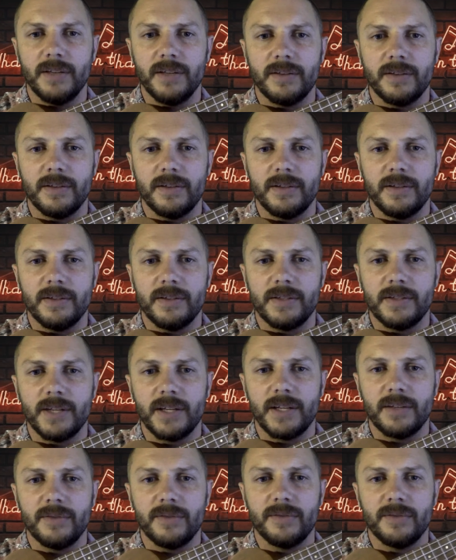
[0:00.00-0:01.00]
third,
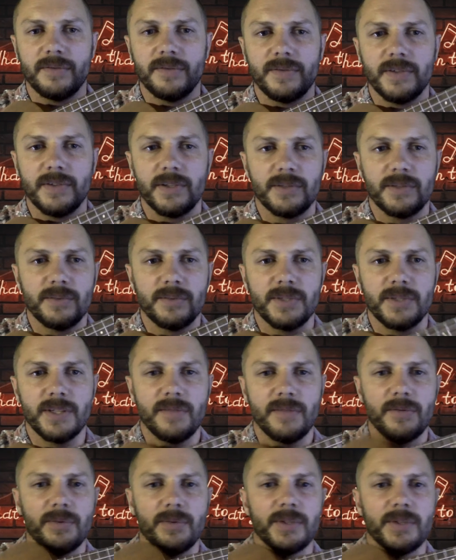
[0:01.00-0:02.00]
second, or first,
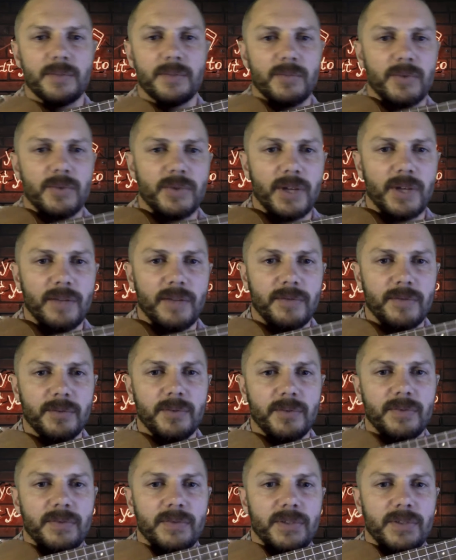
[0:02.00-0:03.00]
whichever one's more
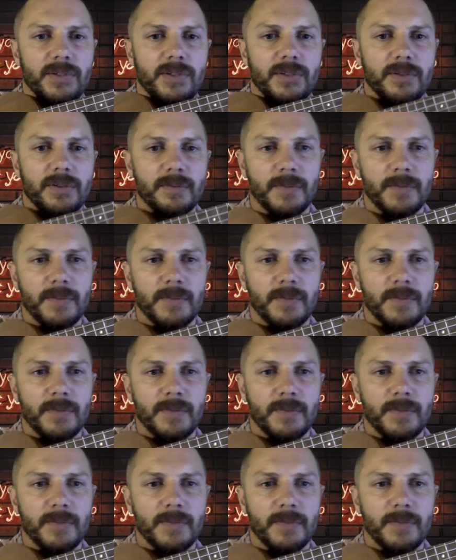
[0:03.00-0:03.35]
comfortable for you.